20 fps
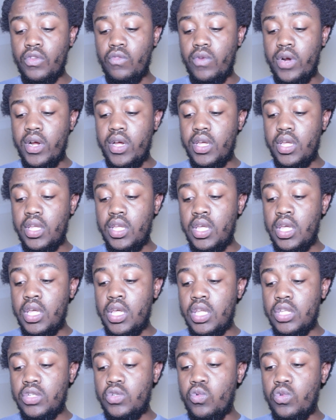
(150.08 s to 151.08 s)
right?
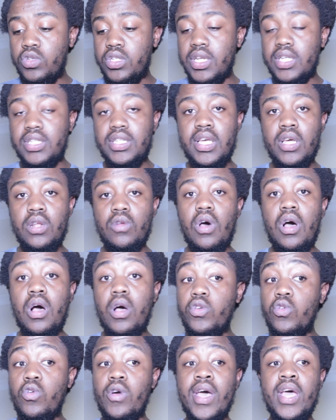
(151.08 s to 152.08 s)
So what's that saying?
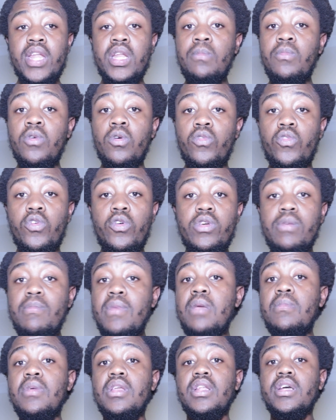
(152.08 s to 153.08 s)
Your enemy, although he
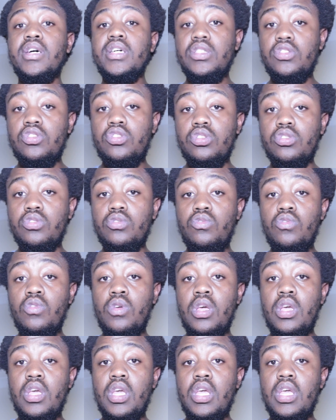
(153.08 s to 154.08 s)
may be nice to you,
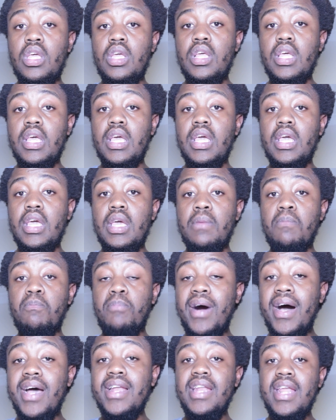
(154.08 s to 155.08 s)

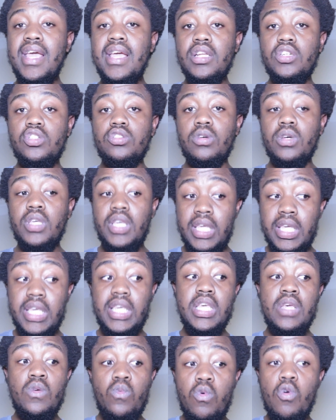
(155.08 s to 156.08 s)
by nature
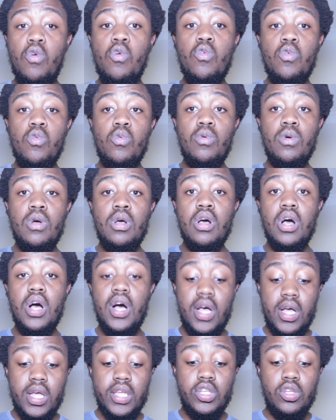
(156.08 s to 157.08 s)
he will
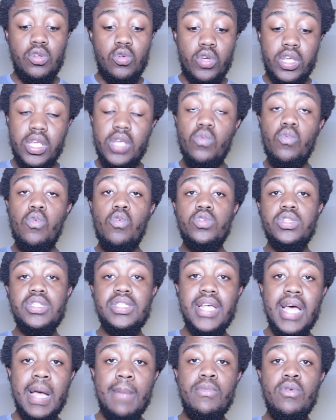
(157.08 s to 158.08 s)

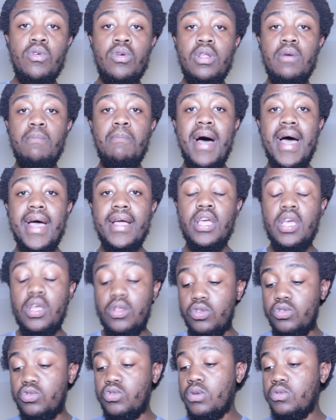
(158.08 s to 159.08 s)
stab you in the back.
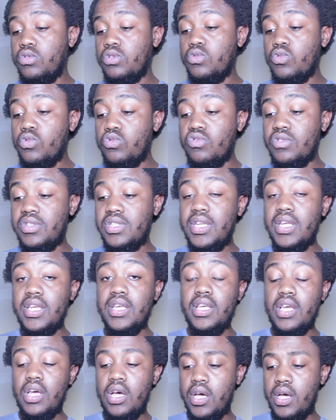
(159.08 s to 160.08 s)
The scriptures also
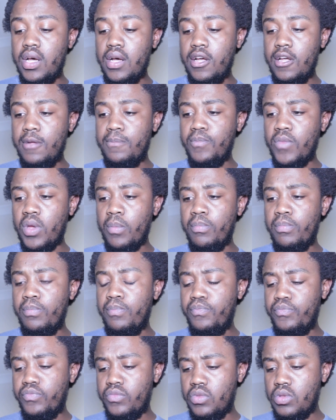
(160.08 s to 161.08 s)
say, I'm
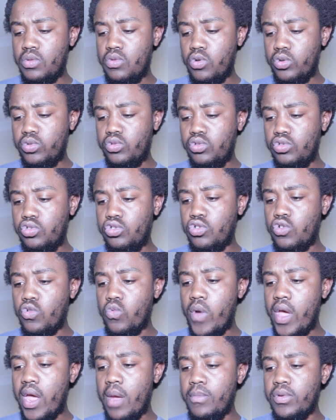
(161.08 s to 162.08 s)
not too sure
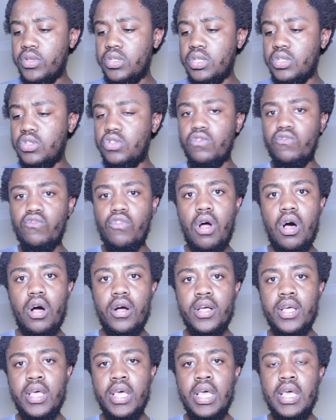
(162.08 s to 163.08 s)
where, but it's in
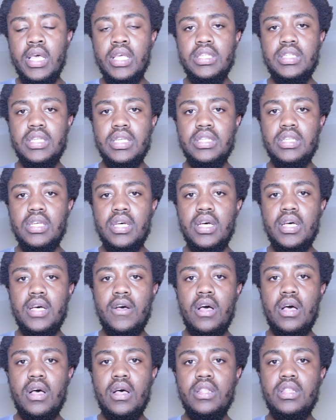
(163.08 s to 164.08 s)
Sirach, it says
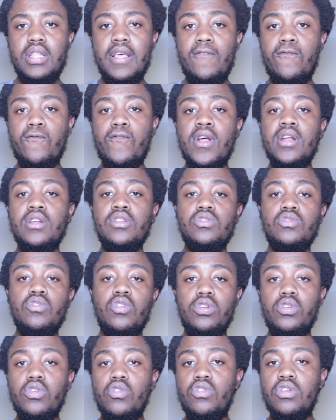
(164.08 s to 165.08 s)
a friend is
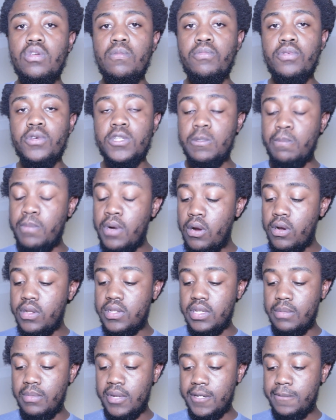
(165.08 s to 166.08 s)
not known in
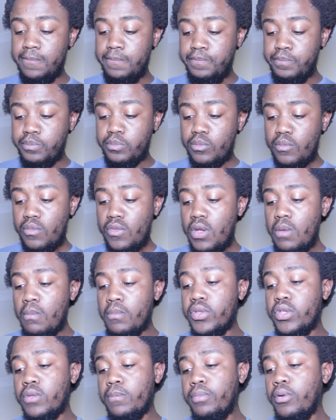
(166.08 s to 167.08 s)
prosperity, man.
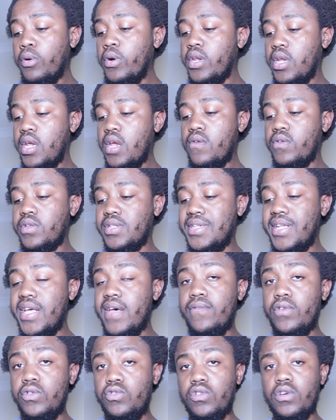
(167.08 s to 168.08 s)
But the point here is
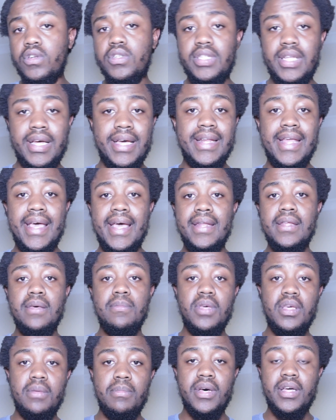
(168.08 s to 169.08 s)
never trust thine
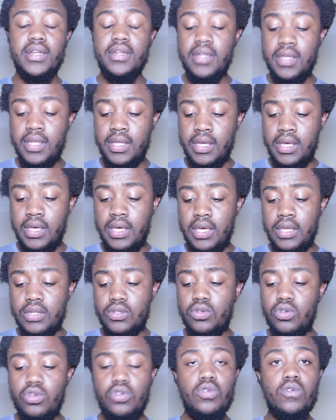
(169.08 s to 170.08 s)
enemy, man.
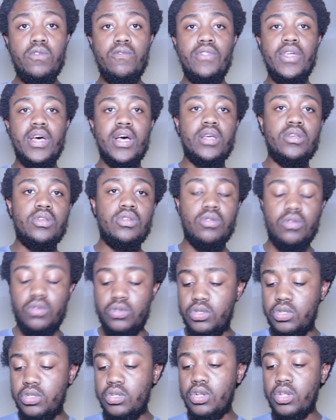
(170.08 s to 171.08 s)
So that,
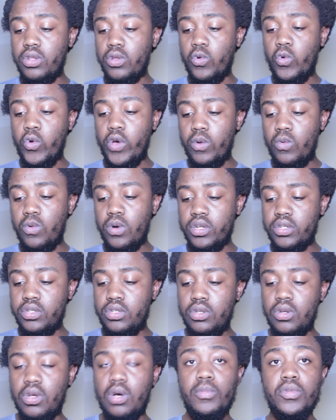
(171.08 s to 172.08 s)
it's just another quick one.
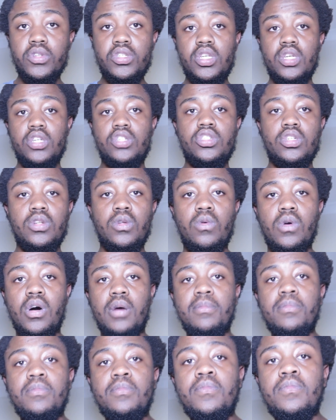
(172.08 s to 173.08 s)
I'm going to say
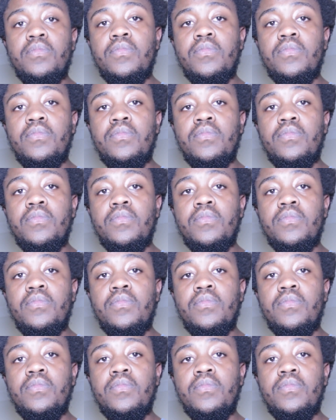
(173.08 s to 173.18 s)
shalom.